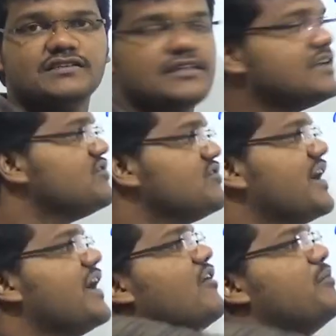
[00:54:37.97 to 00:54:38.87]
That's why
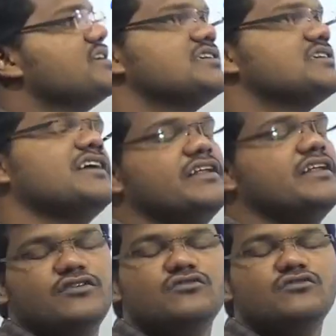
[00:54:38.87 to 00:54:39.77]
I have mentioned
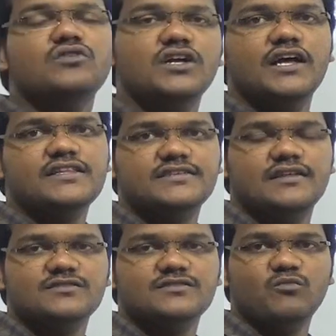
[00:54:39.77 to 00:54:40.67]
NaNO2
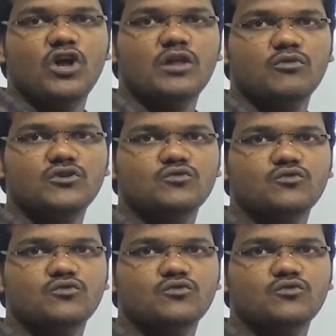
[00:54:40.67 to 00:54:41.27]
HCl, small amount.